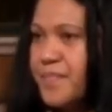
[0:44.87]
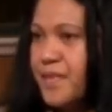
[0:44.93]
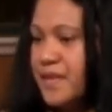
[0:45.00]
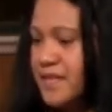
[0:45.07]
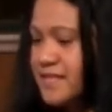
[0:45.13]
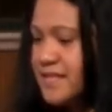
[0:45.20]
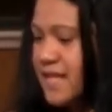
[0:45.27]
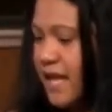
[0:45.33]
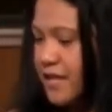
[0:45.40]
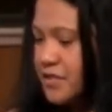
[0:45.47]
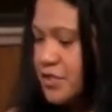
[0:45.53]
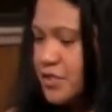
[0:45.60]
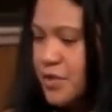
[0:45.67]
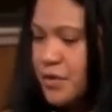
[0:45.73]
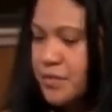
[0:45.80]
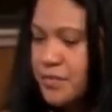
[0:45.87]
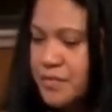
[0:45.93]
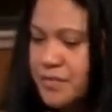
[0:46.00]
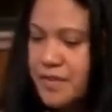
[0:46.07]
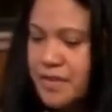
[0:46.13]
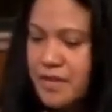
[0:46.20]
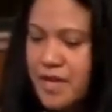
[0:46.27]
slideshow
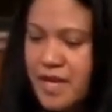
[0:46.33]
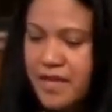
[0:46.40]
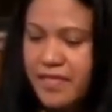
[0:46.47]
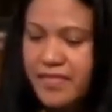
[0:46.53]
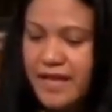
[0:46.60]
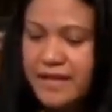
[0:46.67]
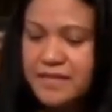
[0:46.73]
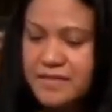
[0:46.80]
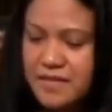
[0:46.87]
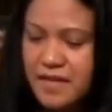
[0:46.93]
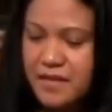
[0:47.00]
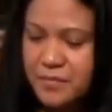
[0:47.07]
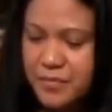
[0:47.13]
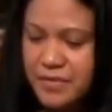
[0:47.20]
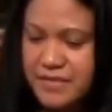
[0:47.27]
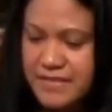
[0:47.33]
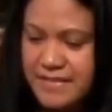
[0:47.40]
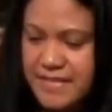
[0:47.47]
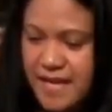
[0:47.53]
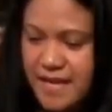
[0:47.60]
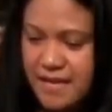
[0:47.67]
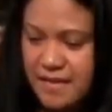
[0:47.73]
that will
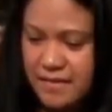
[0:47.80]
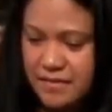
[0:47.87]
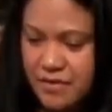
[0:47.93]
say it